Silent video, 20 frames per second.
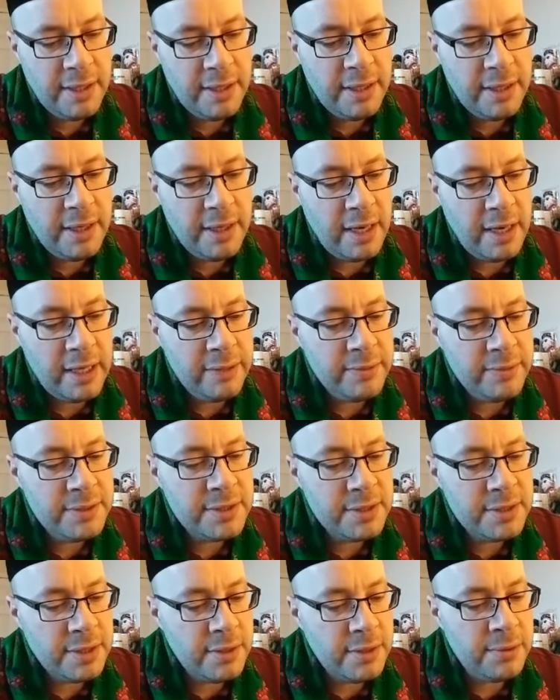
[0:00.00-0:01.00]
I was
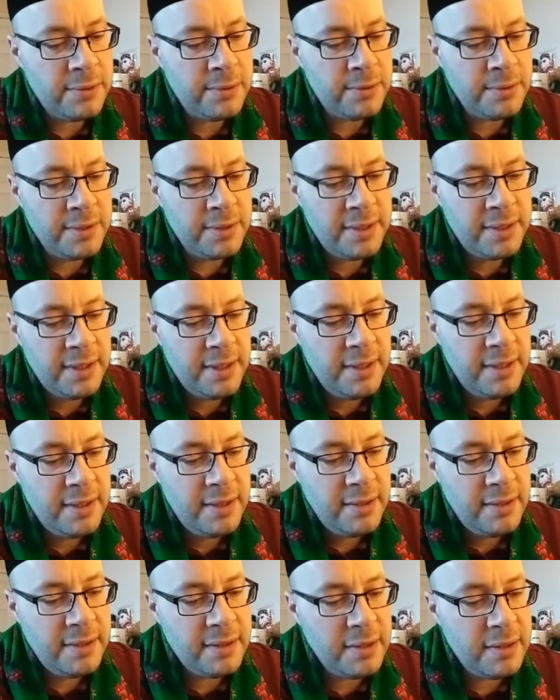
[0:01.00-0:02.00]
told
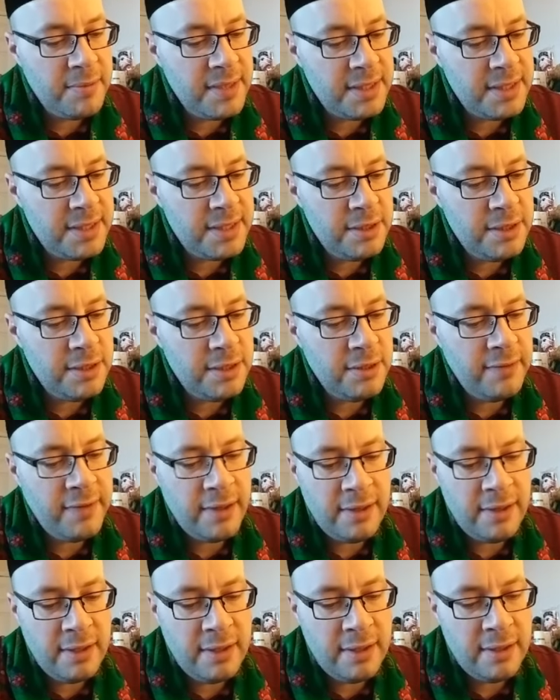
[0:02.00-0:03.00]
that the Messenger of
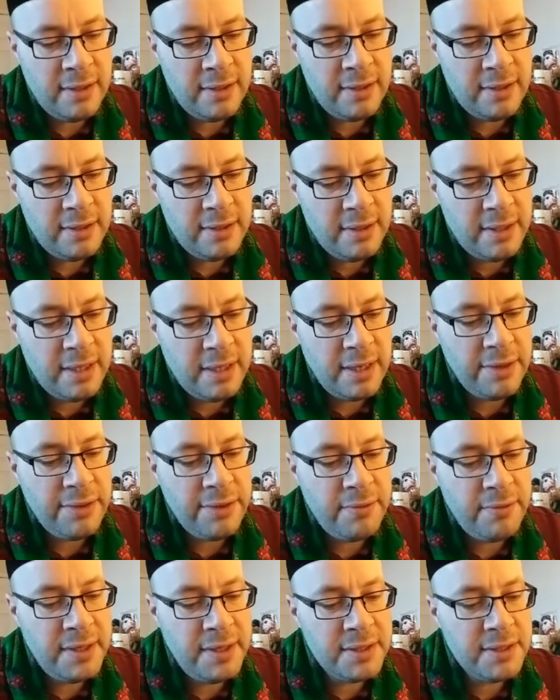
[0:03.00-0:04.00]
Allah had
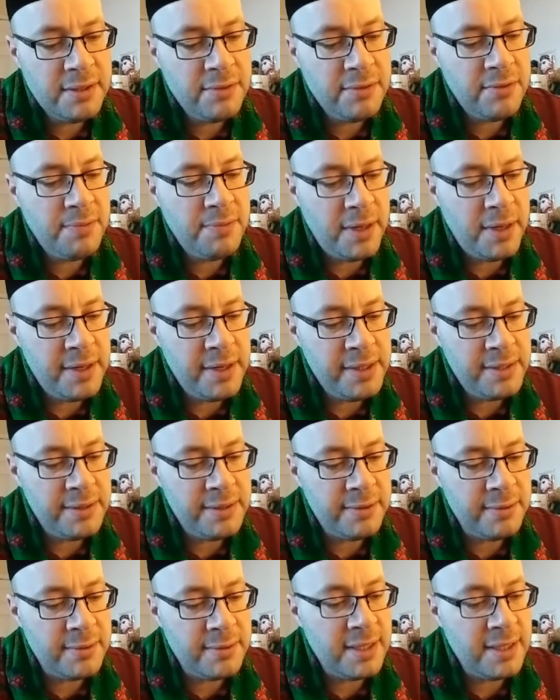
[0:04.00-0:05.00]
threatened
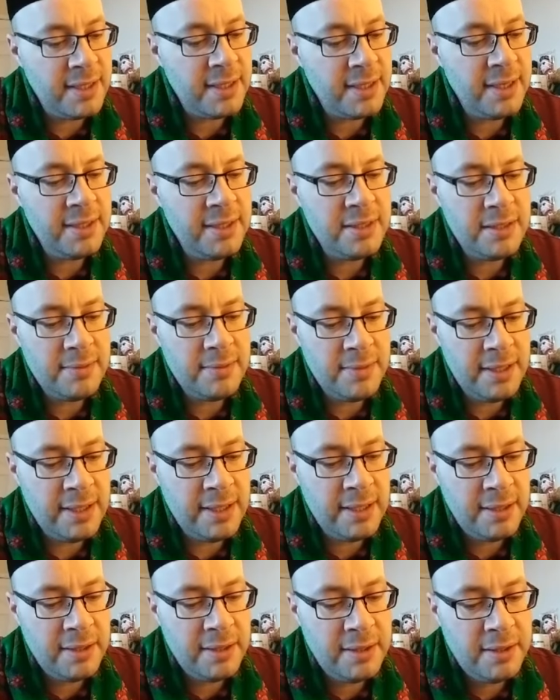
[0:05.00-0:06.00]
reprisals against me,
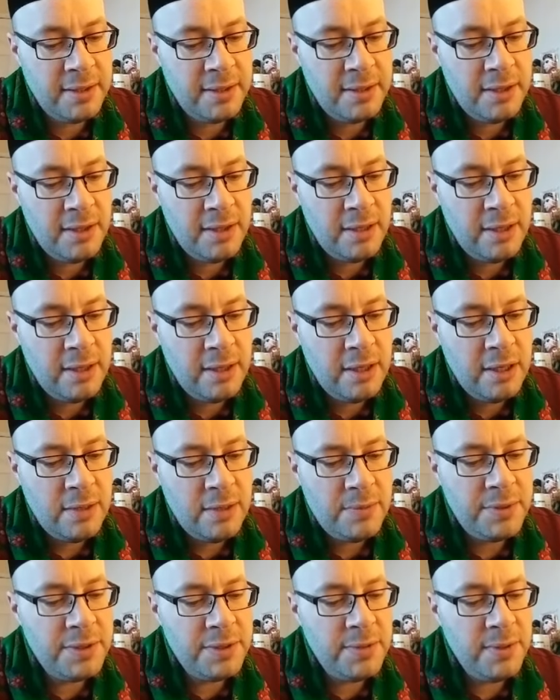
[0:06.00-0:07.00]

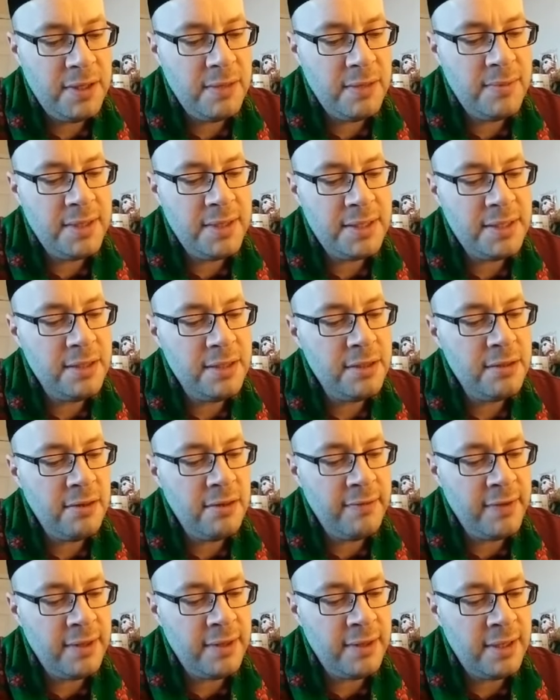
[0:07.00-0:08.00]
but with the Messenger of
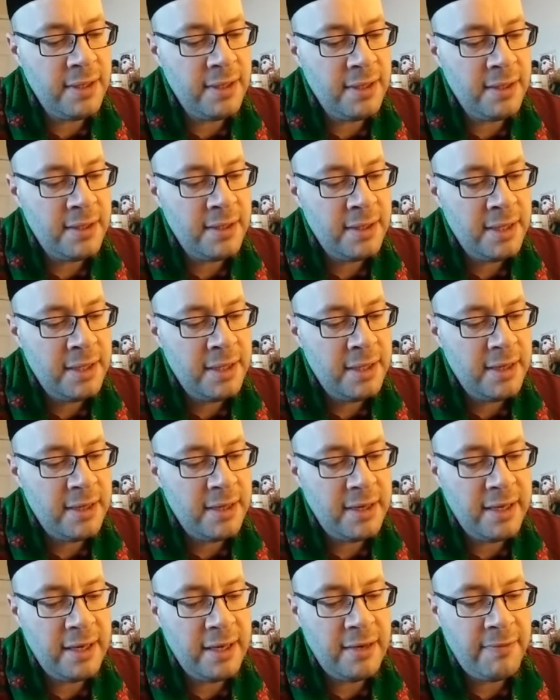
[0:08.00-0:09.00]
Allah
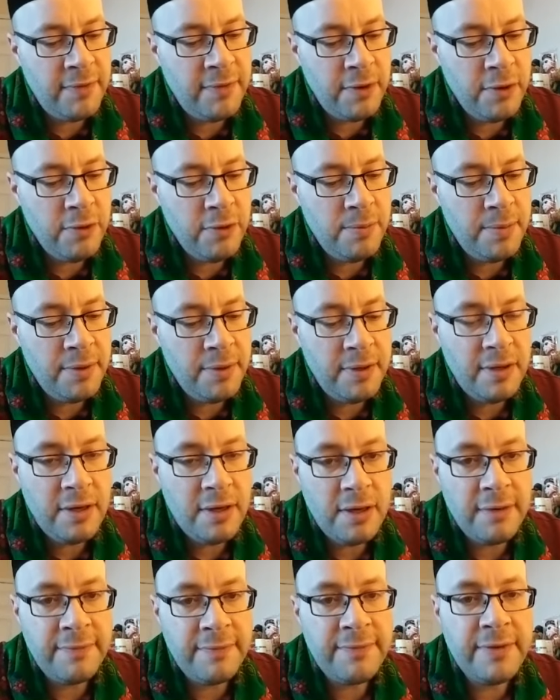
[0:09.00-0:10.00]
I have hope
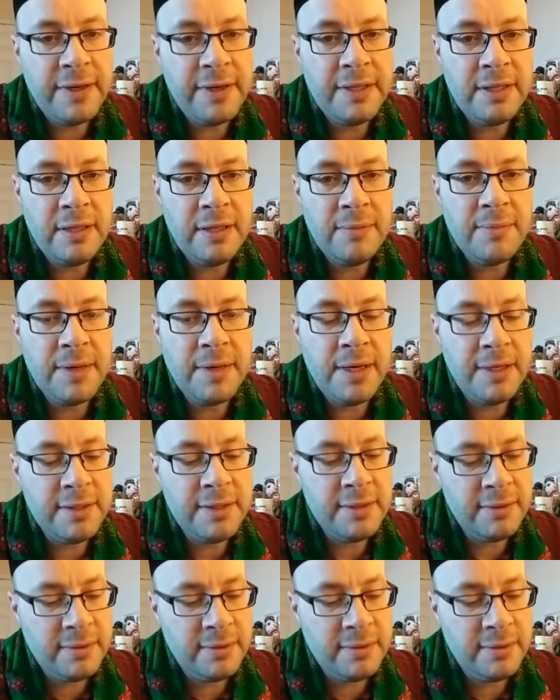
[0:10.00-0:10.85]
of finding pardon.